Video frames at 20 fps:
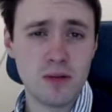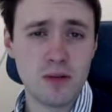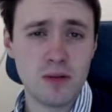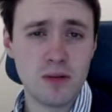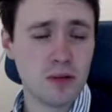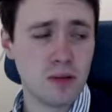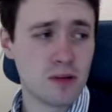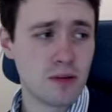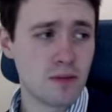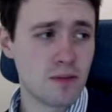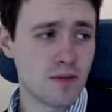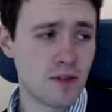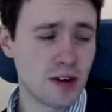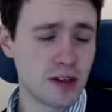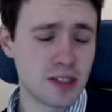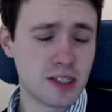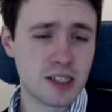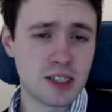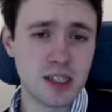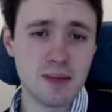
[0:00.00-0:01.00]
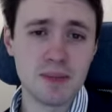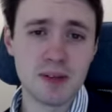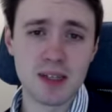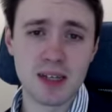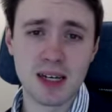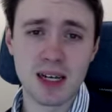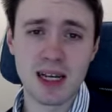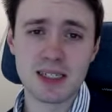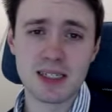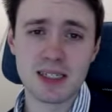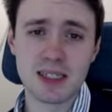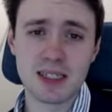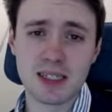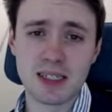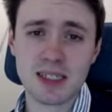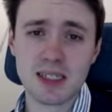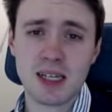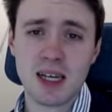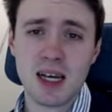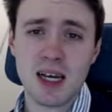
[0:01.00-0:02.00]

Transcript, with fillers: who are very steeped in the classics,